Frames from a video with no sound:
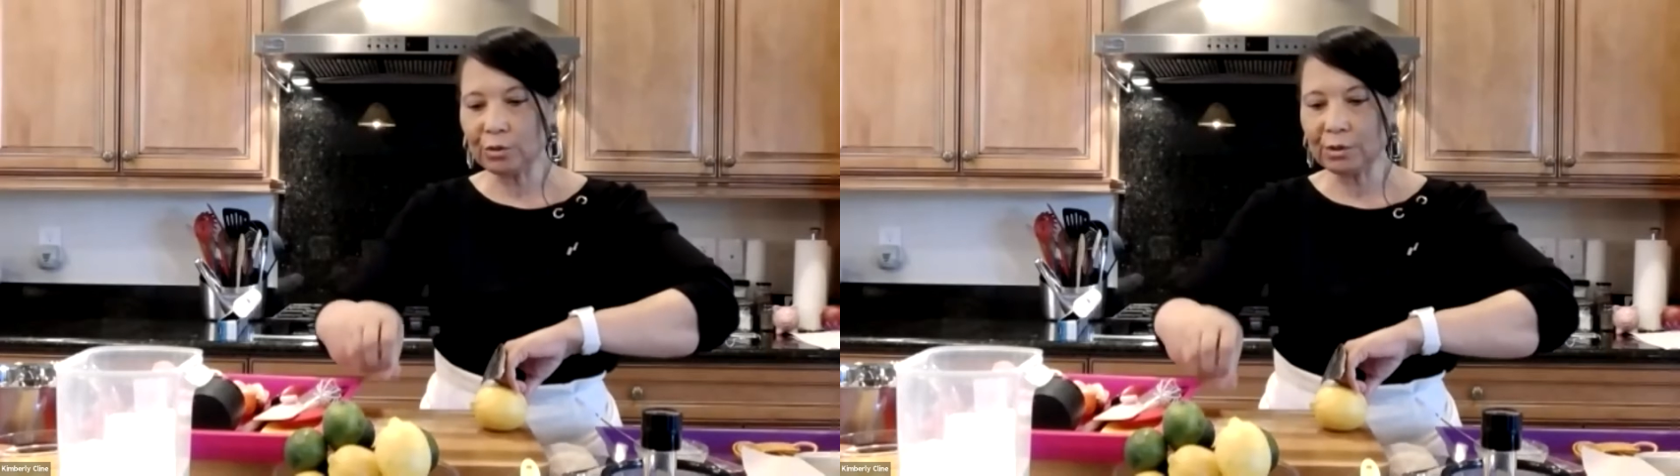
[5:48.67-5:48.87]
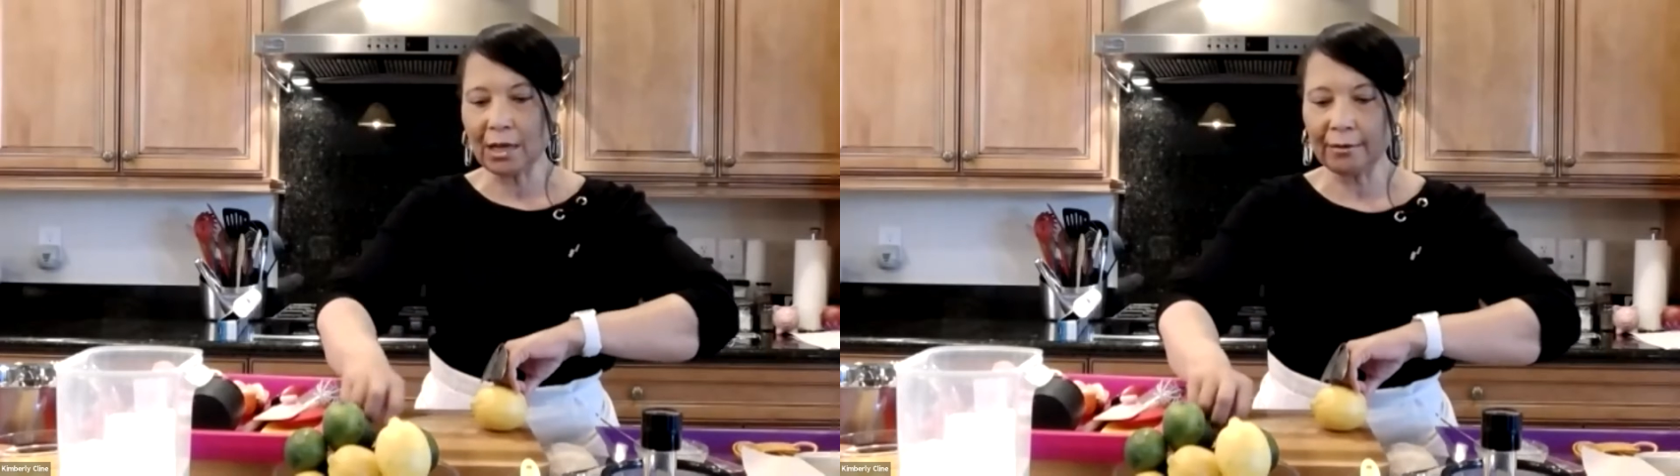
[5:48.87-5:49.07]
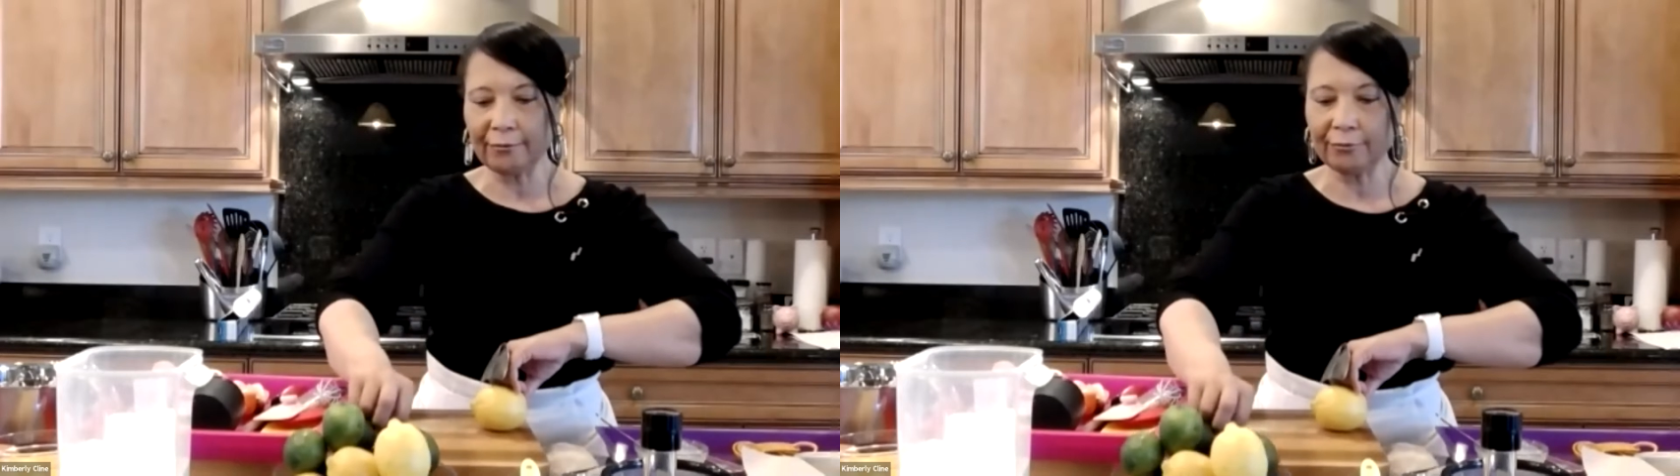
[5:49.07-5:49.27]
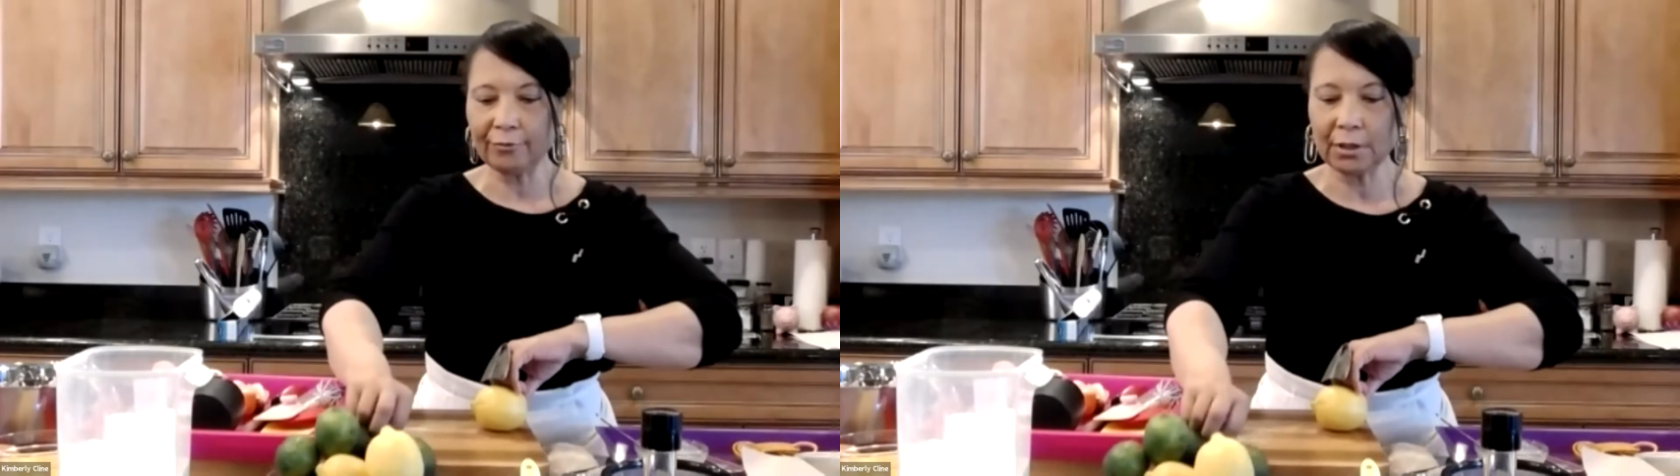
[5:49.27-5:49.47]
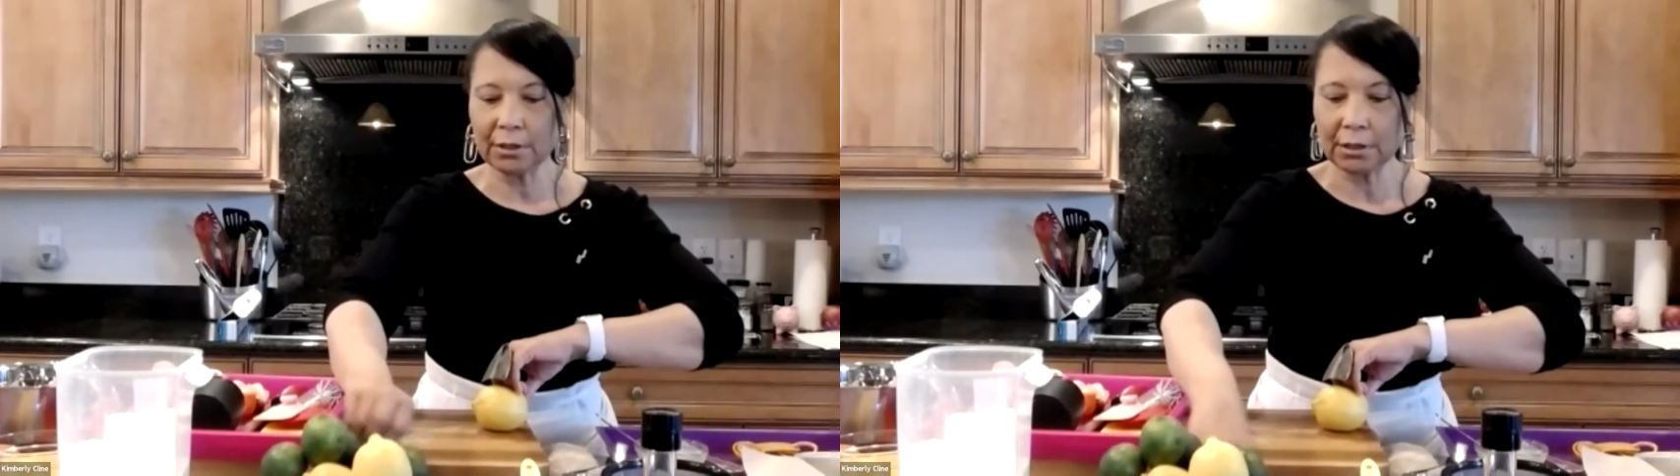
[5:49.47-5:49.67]
knife
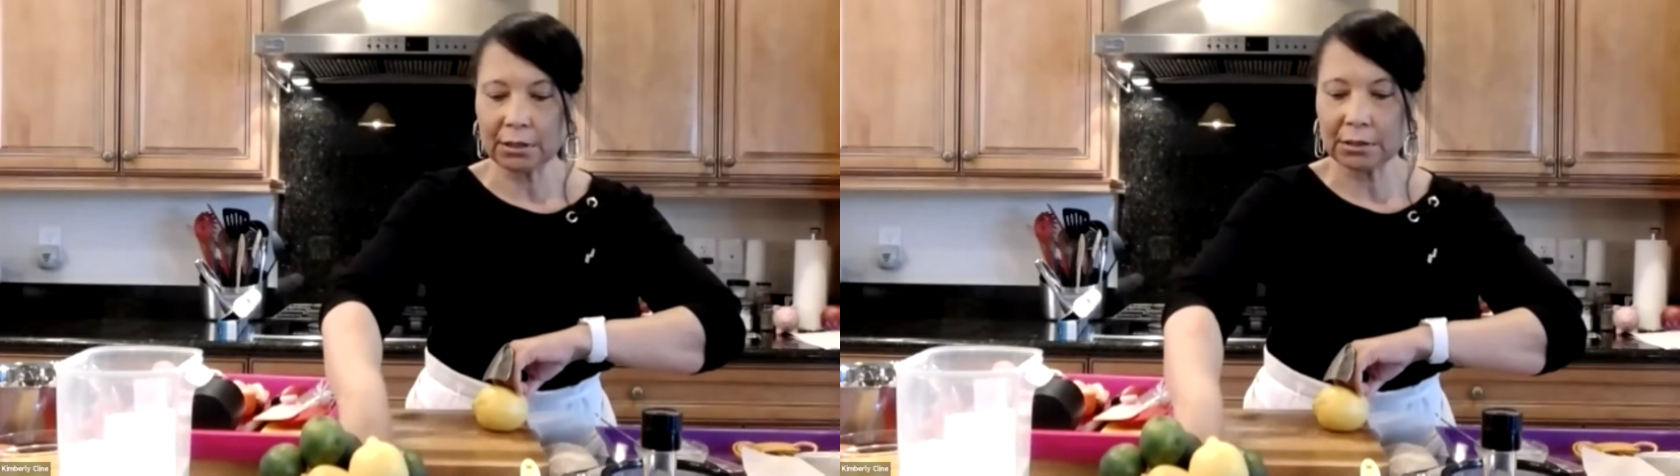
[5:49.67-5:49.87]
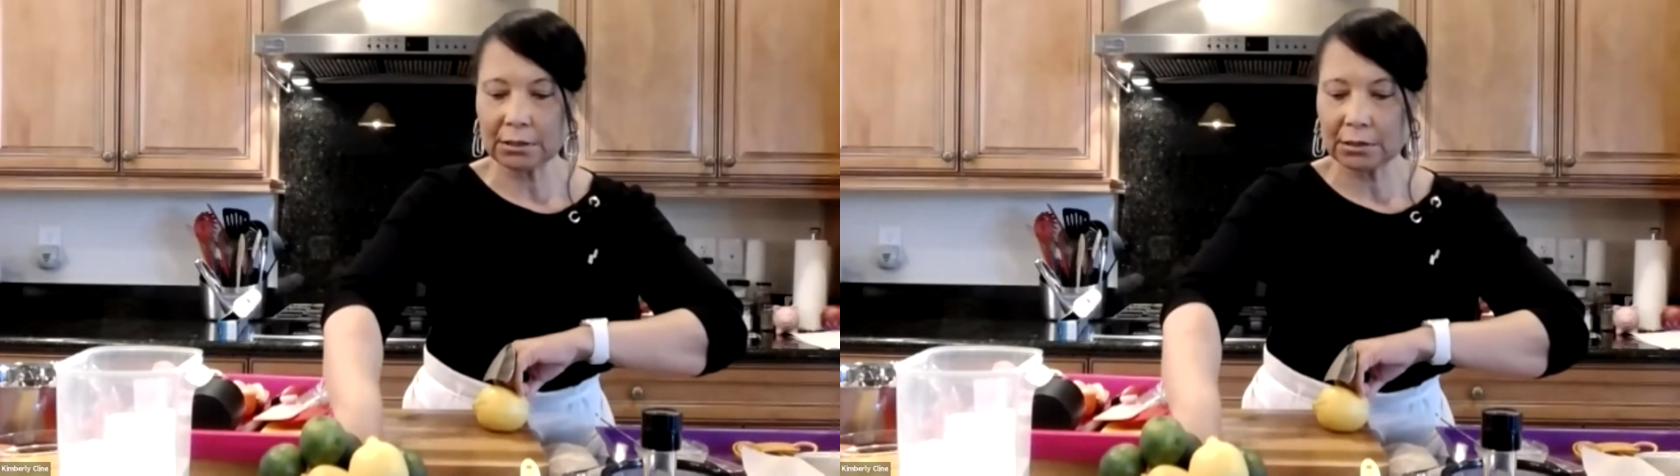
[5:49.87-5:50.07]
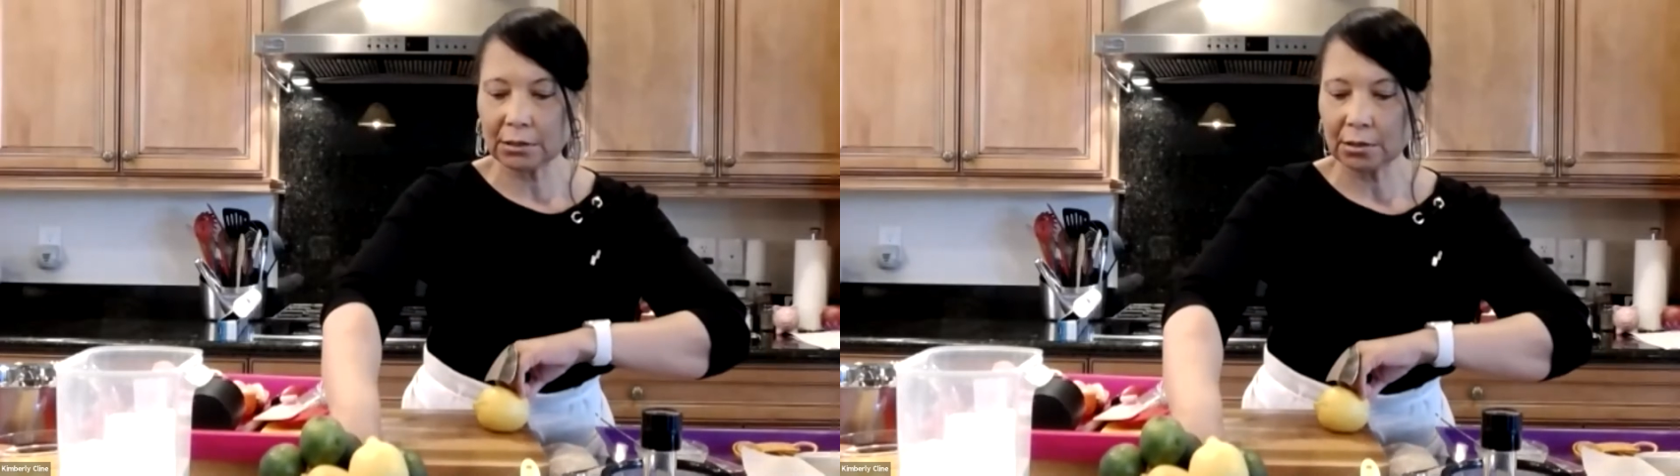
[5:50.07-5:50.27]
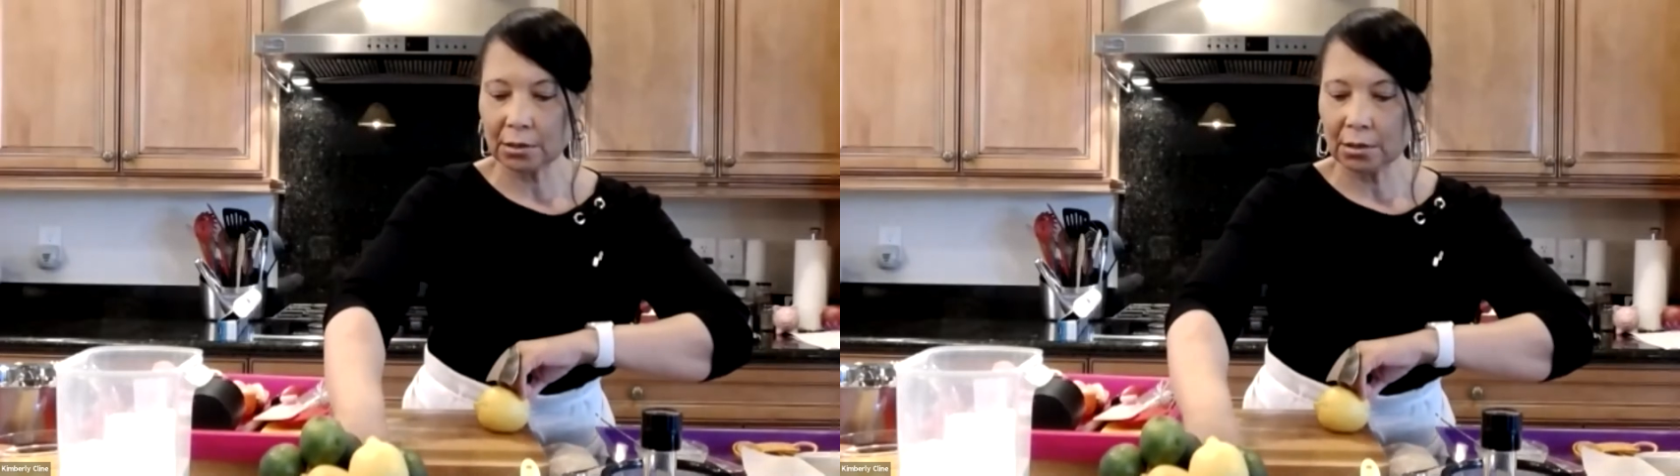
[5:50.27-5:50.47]
against